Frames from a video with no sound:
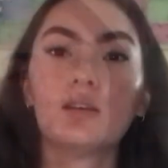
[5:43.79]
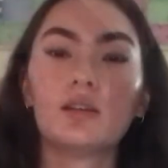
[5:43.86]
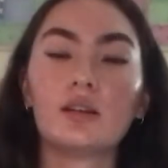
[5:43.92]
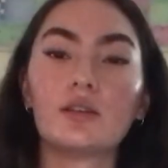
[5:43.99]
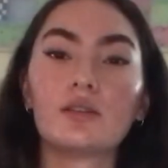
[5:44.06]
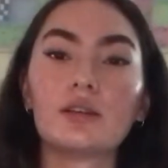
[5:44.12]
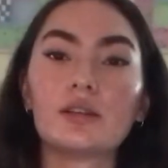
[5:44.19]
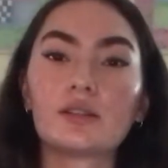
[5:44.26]
Now
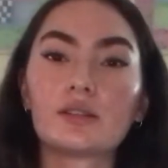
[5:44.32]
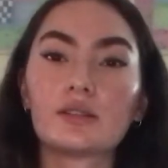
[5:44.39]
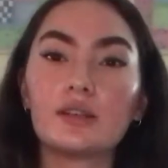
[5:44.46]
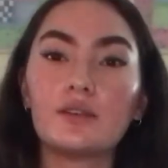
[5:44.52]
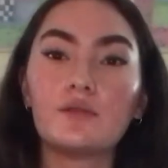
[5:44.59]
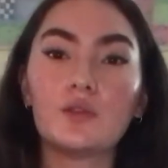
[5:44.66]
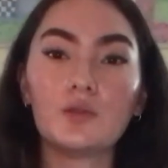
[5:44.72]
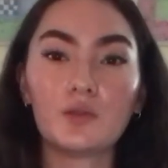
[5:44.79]
this,
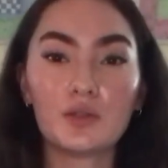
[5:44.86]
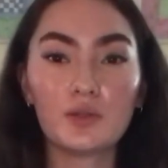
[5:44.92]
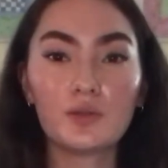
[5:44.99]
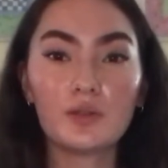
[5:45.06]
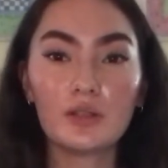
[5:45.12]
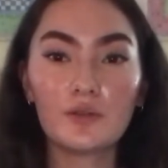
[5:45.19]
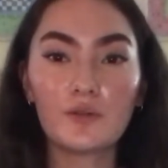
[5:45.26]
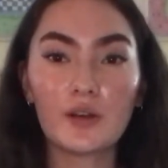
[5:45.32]
if you do
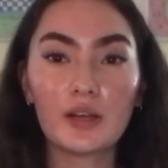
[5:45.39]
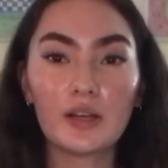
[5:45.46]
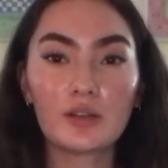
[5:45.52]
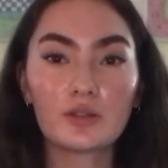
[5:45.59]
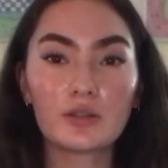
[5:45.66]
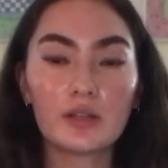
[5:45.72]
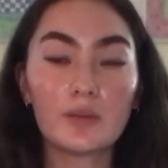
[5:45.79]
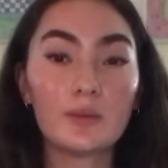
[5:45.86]
need financial aid,